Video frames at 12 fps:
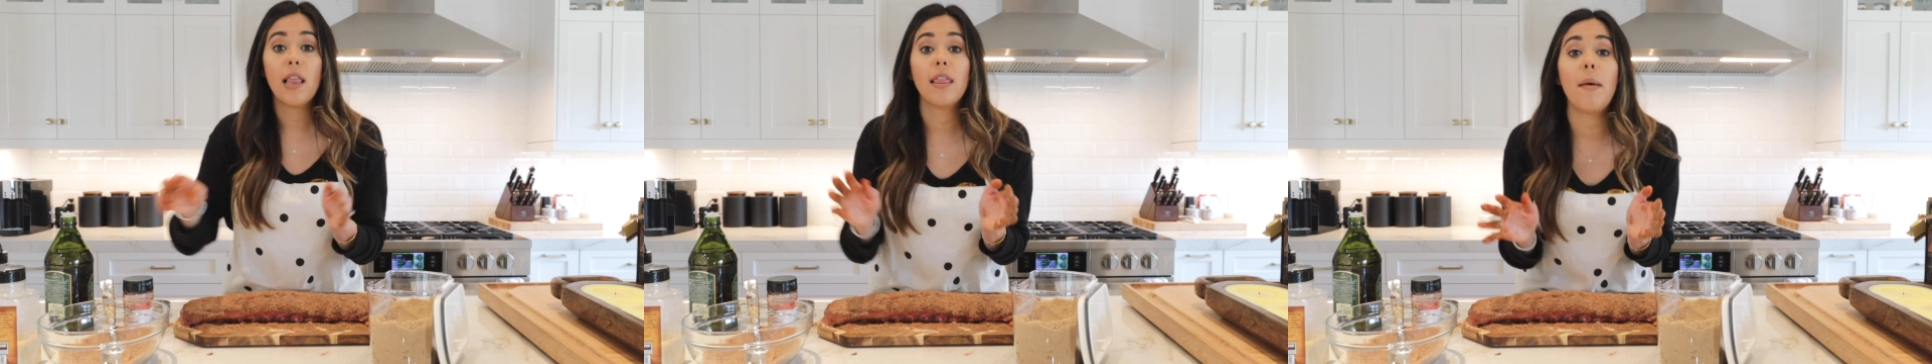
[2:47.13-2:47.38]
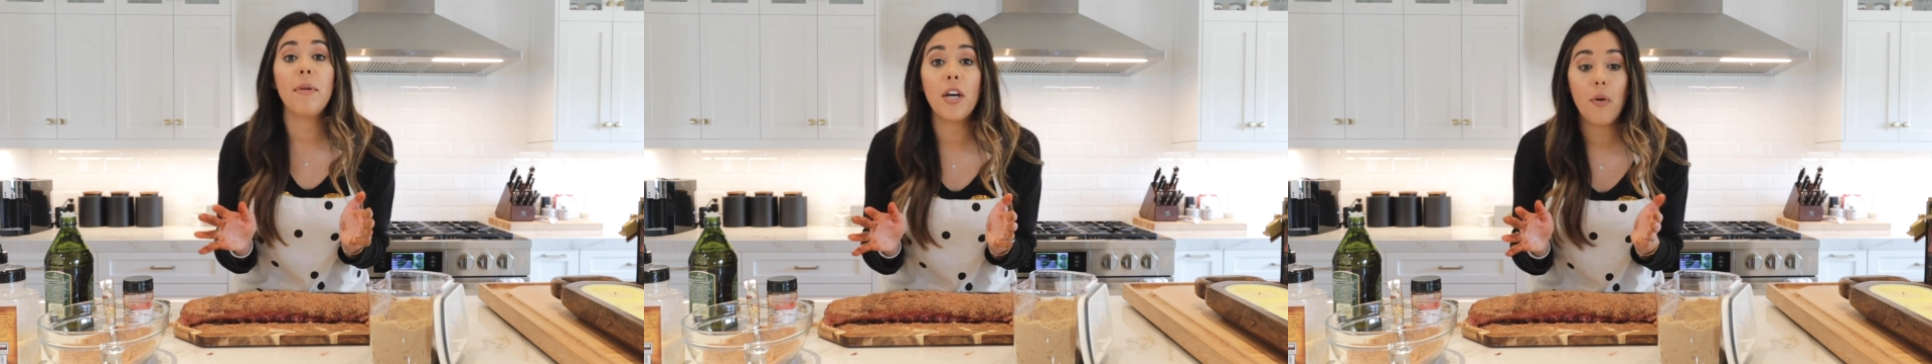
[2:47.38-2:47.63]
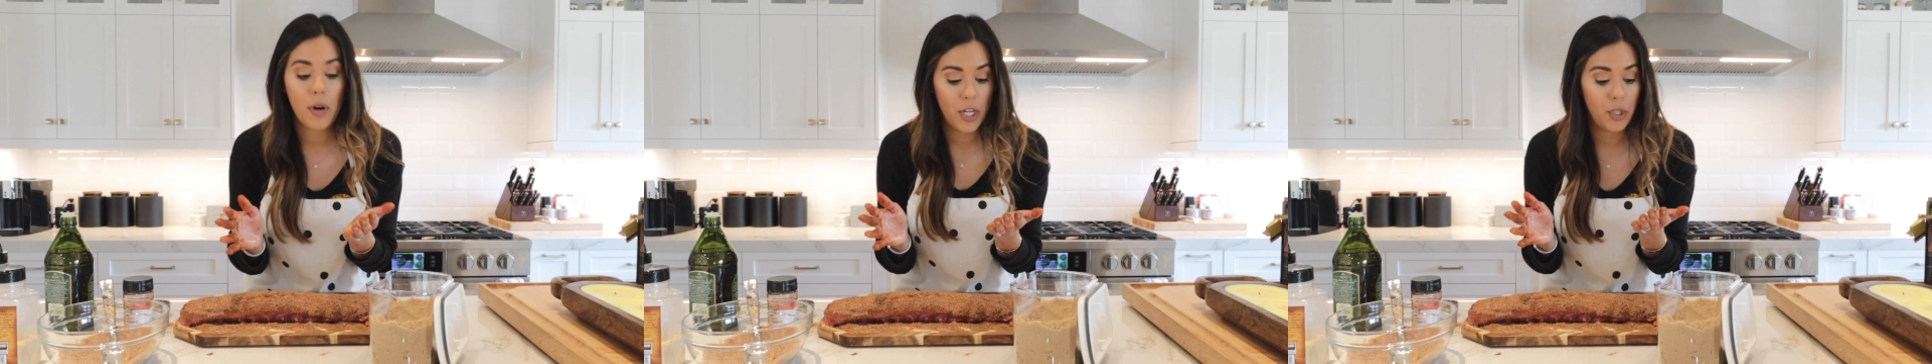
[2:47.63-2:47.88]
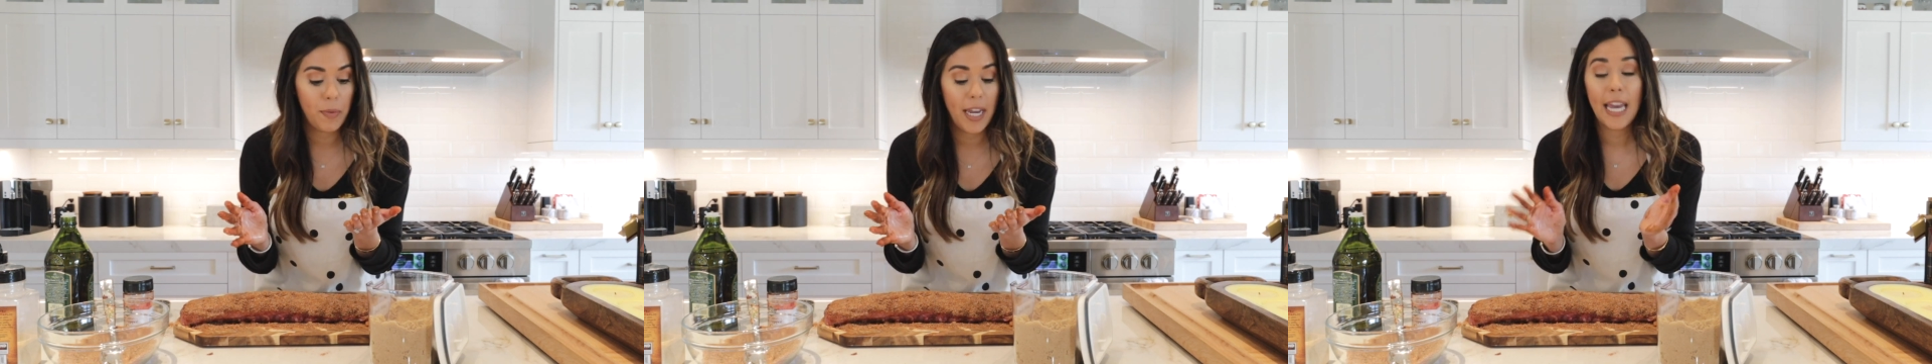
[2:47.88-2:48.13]
Let me go
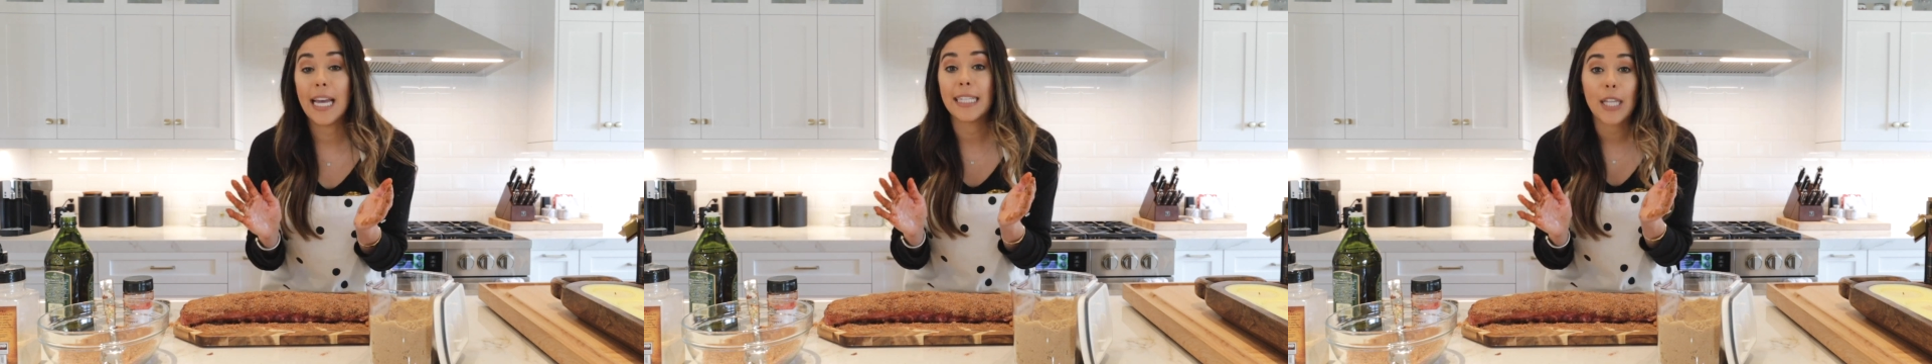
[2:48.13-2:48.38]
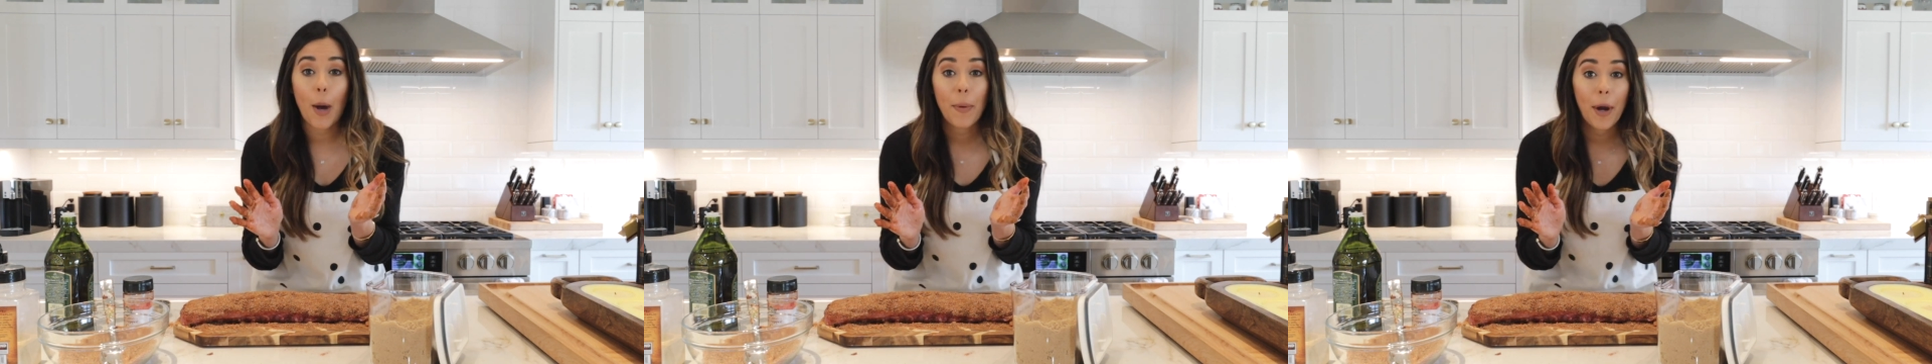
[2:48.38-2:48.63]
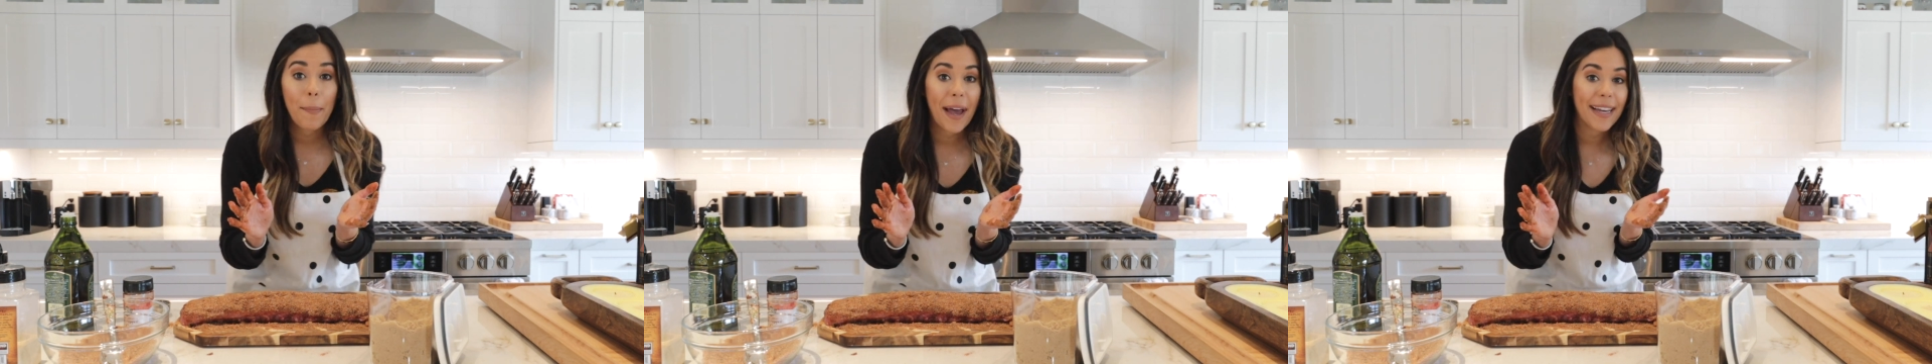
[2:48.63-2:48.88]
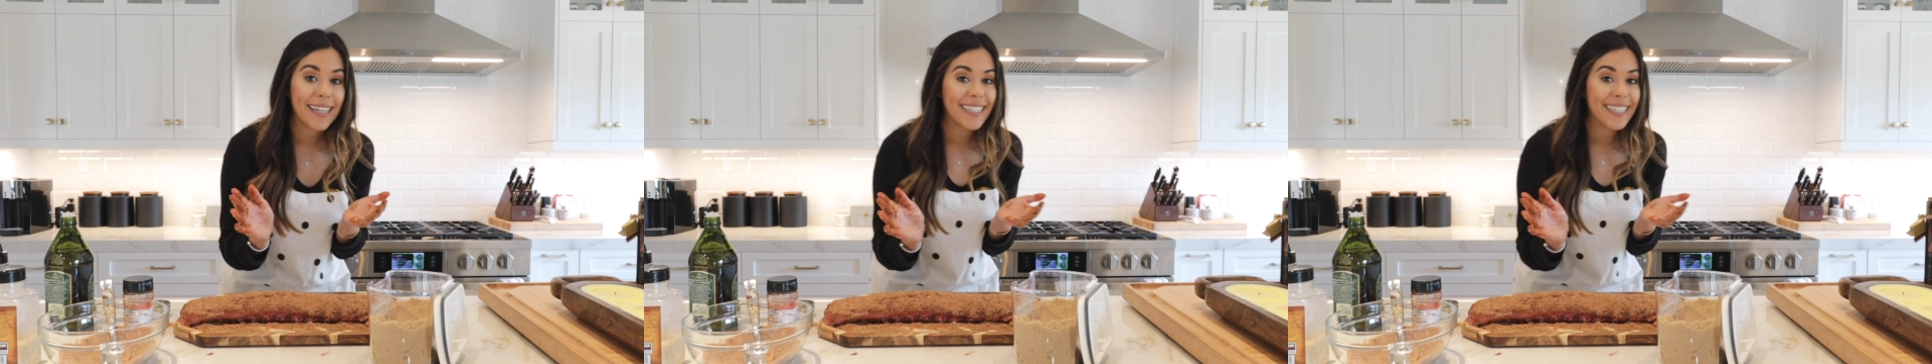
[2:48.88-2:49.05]
wash my hands. I'll be right back.